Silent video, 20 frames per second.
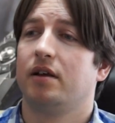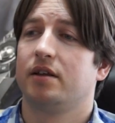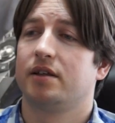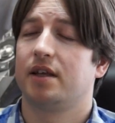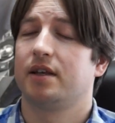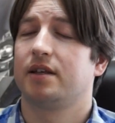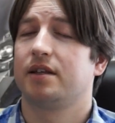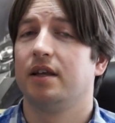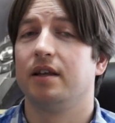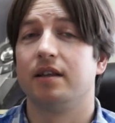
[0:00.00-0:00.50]

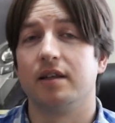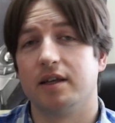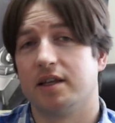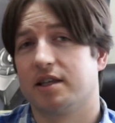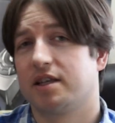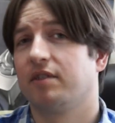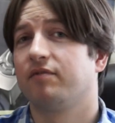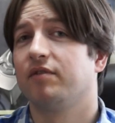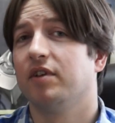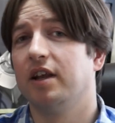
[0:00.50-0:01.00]
680
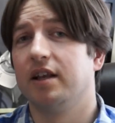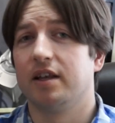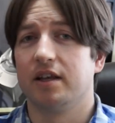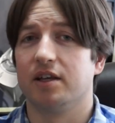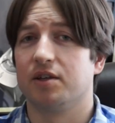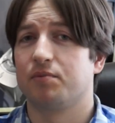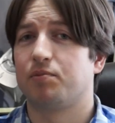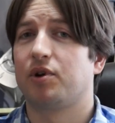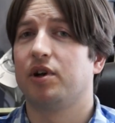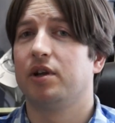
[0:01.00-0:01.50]
and
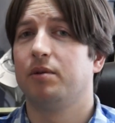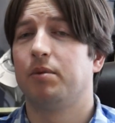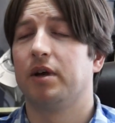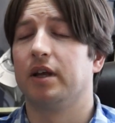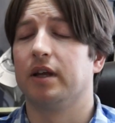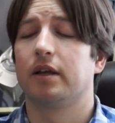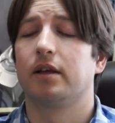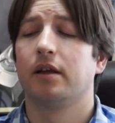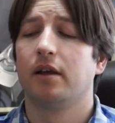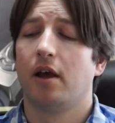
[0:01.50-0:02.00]
780 is pretty
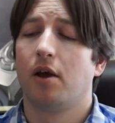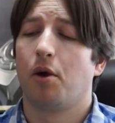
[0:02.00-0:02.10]
big,